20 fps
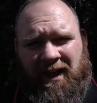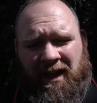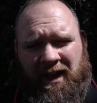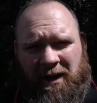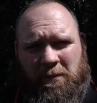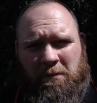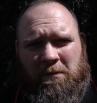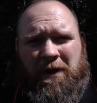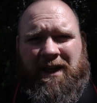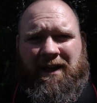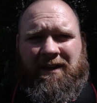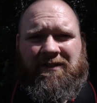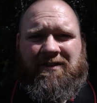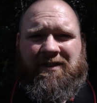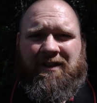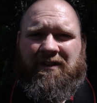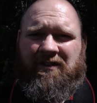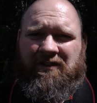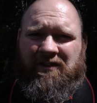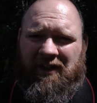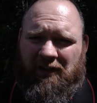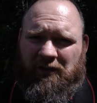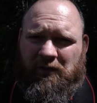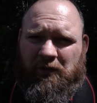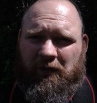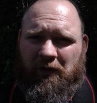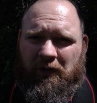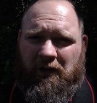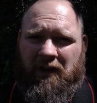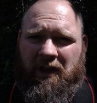in being
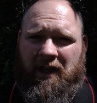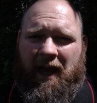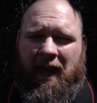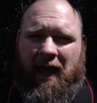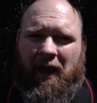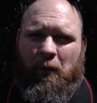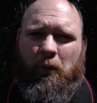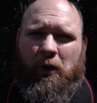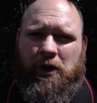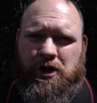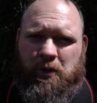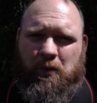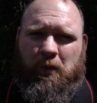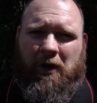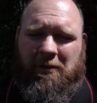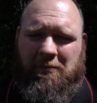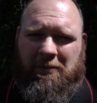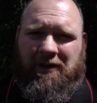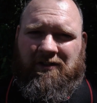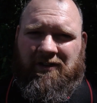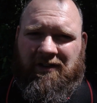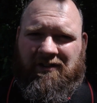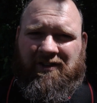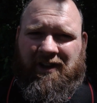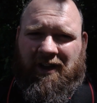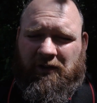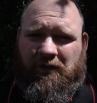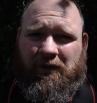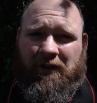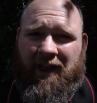successful at what you want to be
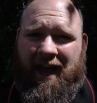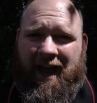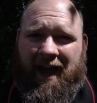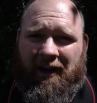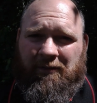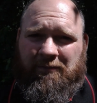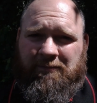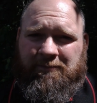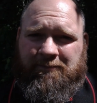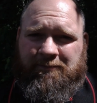successful at.